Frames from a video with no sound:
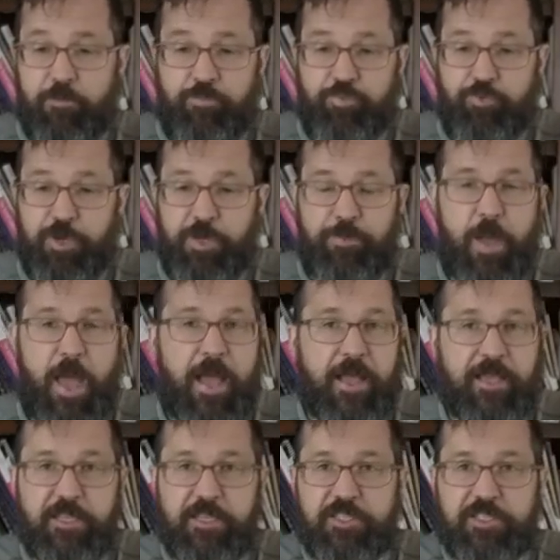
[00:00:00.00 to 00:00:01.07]

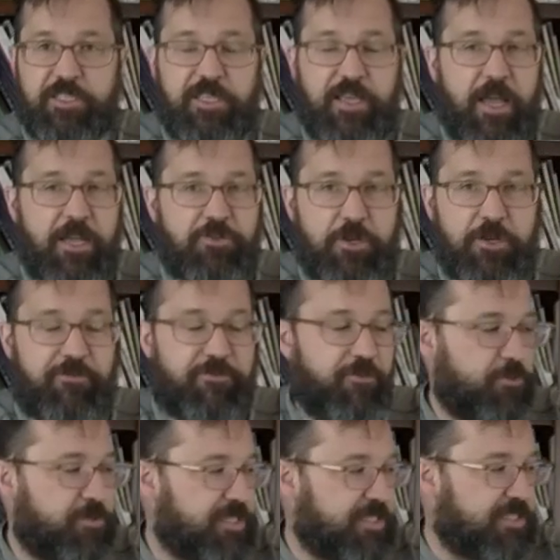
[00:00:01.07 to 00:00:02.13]
Pre-packaged dehydrated
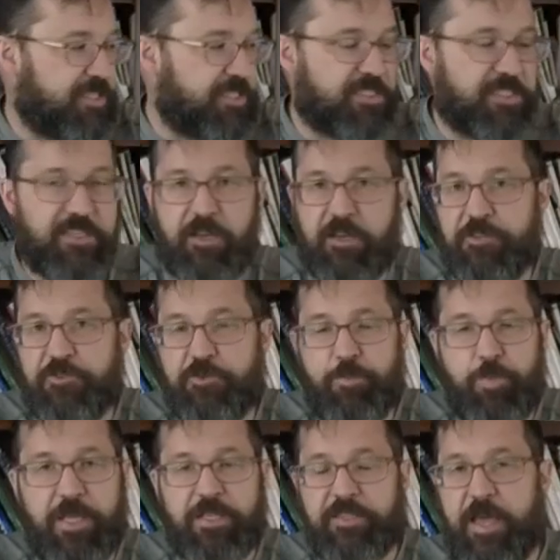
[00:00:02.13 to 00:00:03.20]
foods existed on a
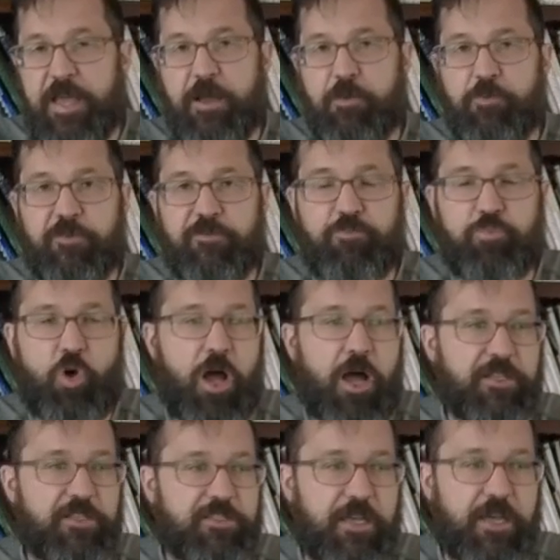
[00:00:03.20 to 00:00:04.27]
trip like that. I would have
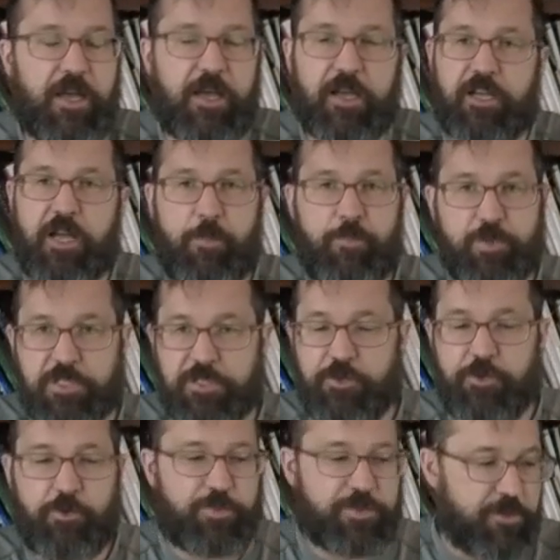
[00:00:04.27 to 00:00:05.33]
brought a cup of
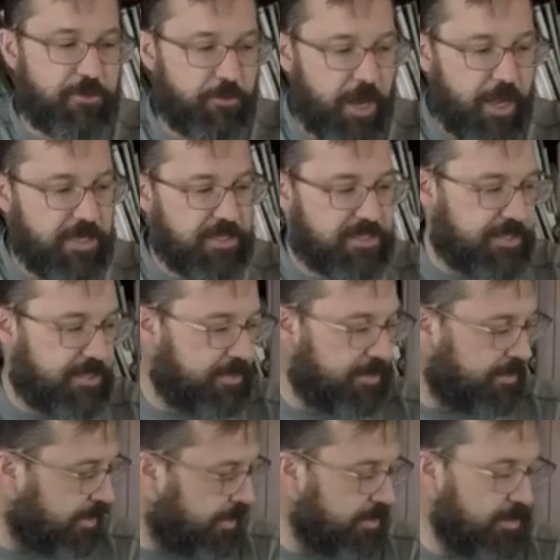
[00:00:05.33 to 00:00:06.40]
soups and rice,
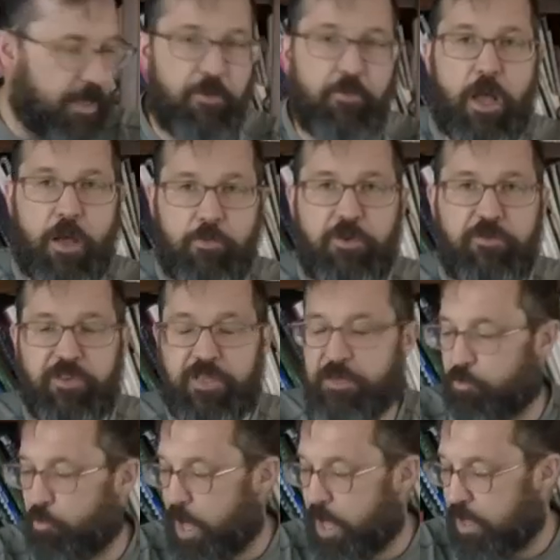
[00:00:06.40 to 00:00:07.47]
and I would have
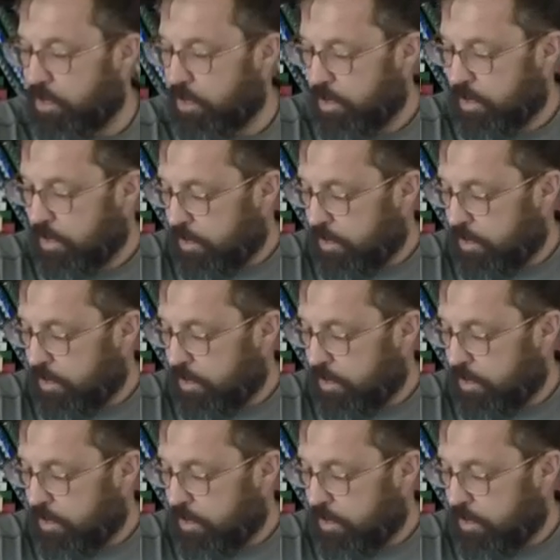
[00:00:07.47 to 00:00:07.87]
eaten well.